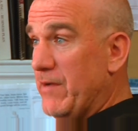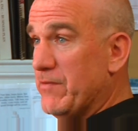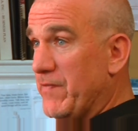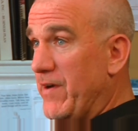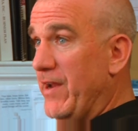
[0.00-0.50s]
I
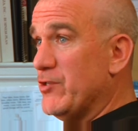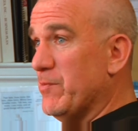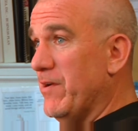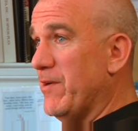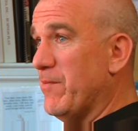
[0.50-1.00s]
was a
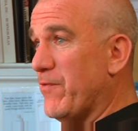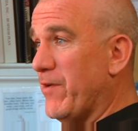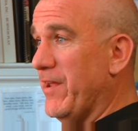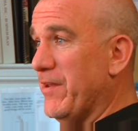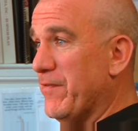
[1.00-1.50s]
financial planner
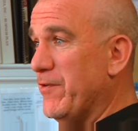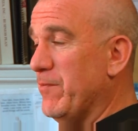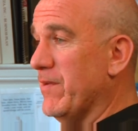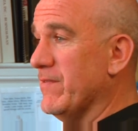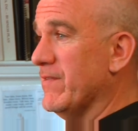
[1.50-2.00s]
before getting in the
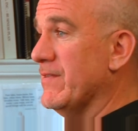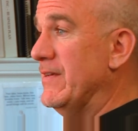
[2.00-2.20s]
food business.